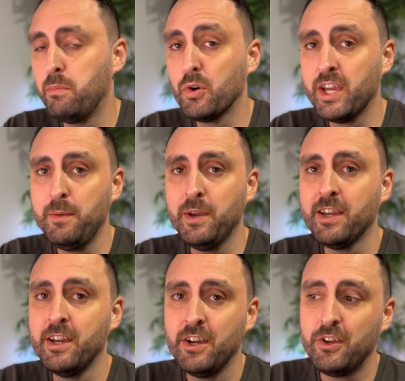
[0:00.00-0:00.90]

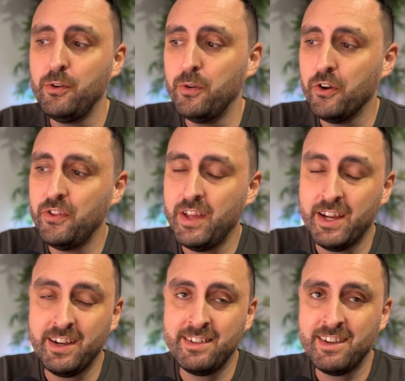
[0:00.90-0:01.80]
bookkeeping, you'll know
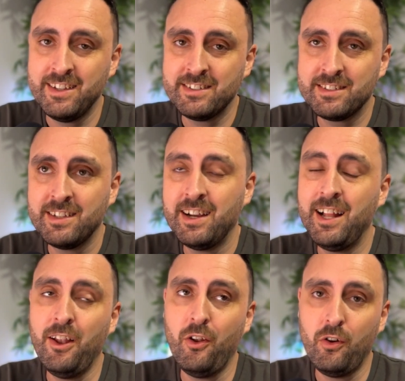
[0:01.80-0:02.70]
that it takes
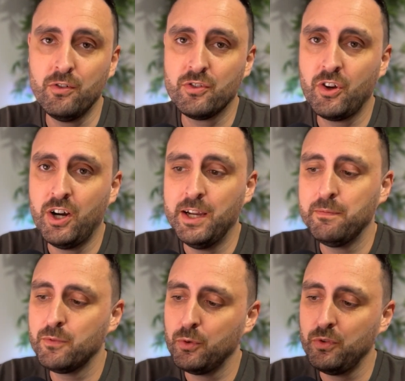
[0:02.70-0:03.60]
a long
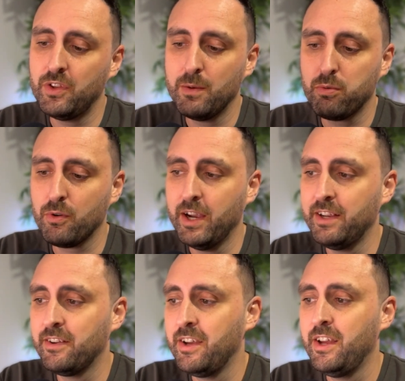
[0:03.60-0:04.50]
time to
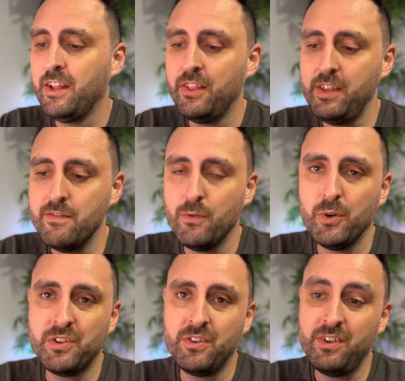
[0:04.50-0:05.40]
separate the
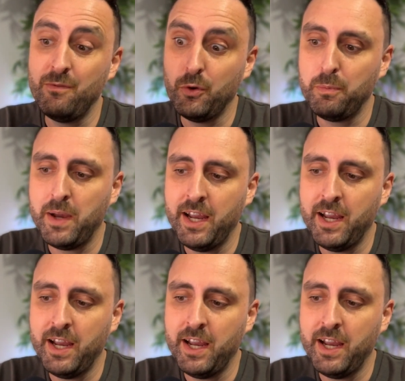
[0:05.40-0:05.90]
invoices, invoice